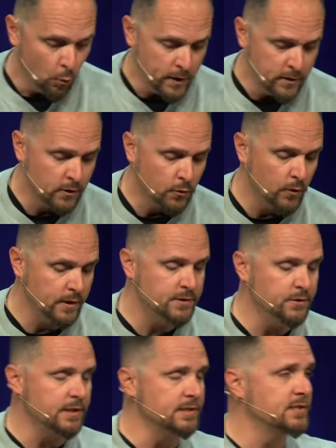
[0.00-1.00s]
We are going
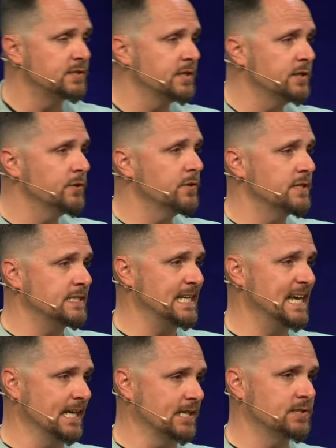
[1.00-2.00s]
to consider the
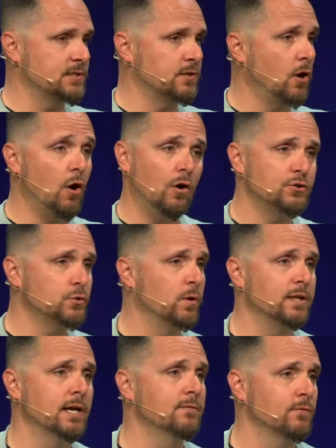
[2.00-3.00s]
text, all
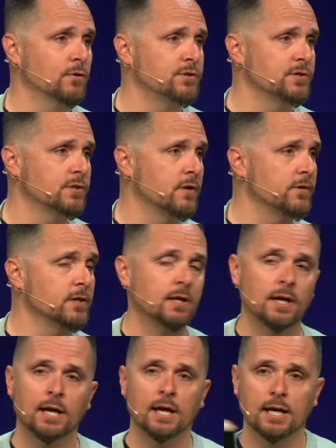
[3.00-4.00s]
28 verses of it,
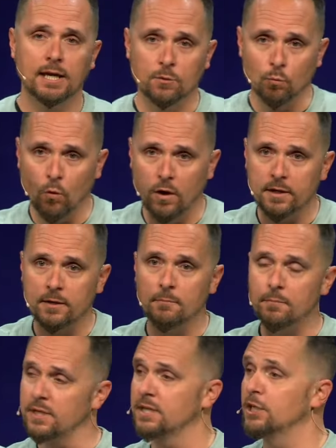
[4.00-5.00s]
in
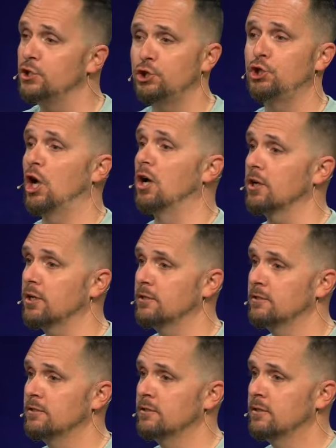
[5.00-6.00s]
one big
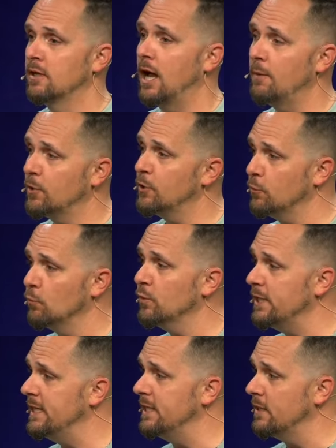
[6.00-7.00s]
chunk. I'm going to
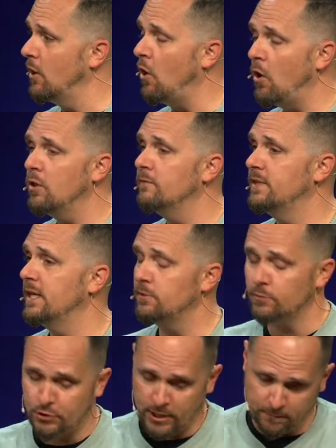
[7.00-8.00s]
read all of
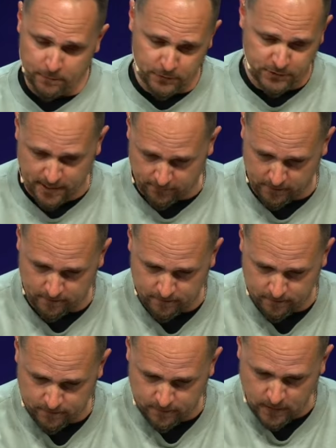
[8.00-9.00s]
Daniel chapter 7.
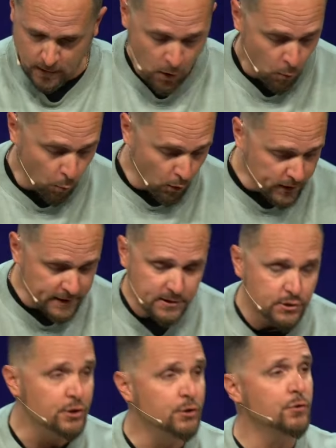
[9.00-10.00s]
We'll
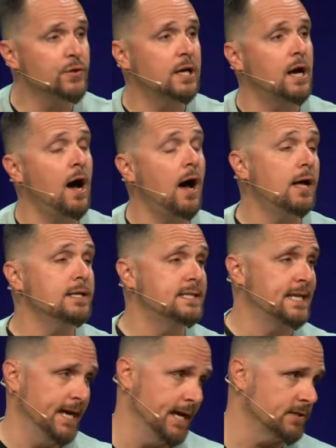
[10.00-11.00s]
consider the
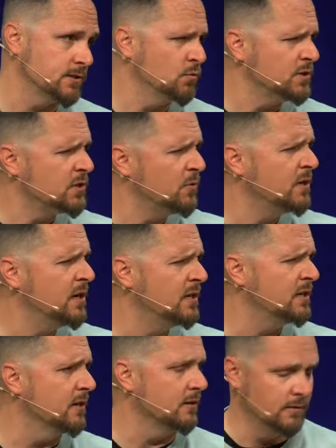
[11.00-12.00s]
context. What's going
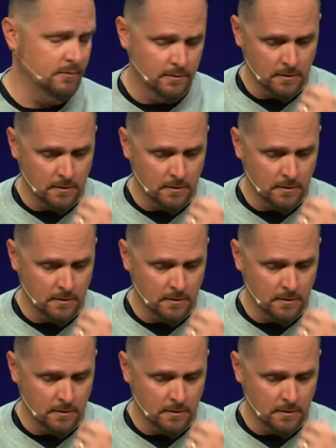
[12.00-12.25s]
on here?